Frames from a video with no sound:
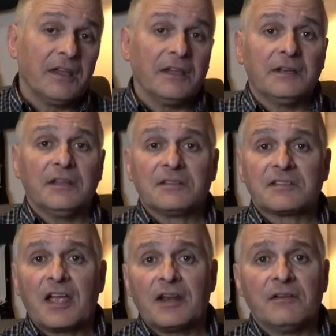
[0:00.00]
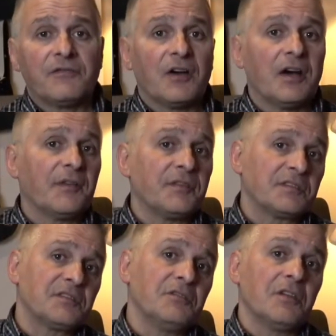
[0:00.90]
inside of
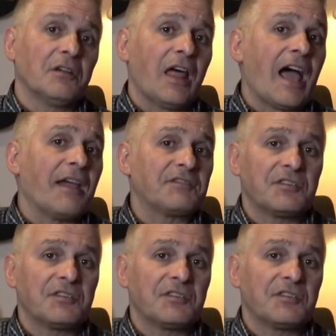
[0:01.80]
the StudioLive